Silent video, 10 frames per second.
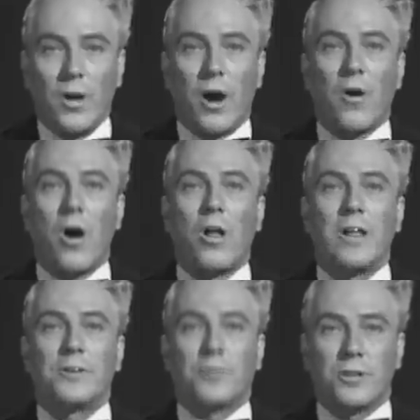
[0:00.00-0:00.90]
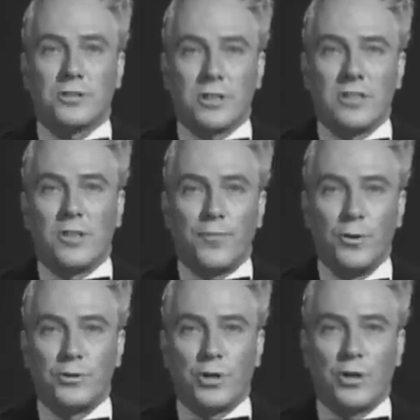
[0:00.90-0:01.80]
We are all interested in the
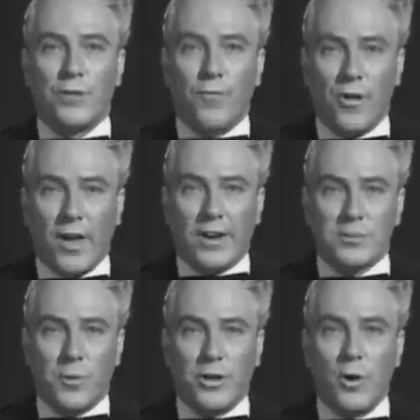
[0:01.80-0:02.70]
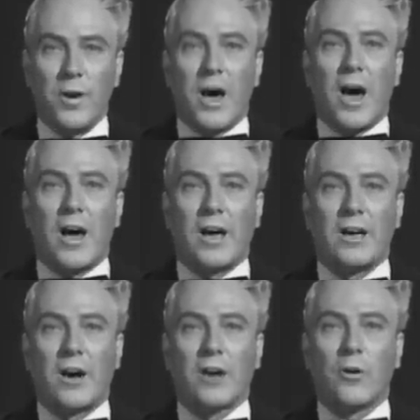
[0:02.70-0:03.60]
future, for that is where you and
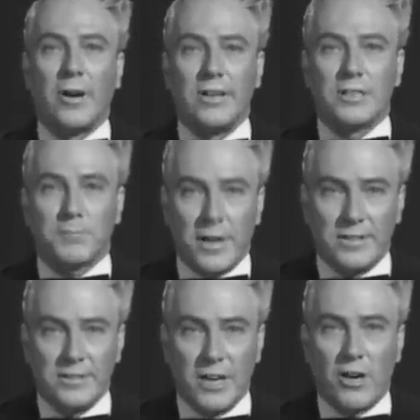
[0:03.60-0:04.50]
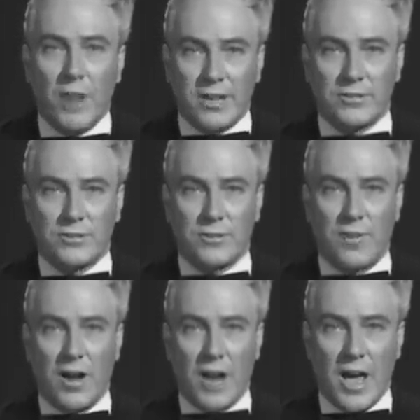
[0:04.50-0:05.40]
I are going to spend the rest
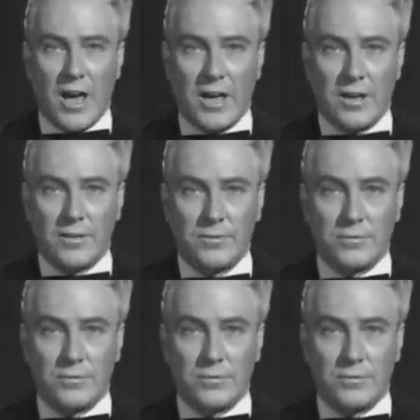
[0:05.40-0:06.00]
of our lives.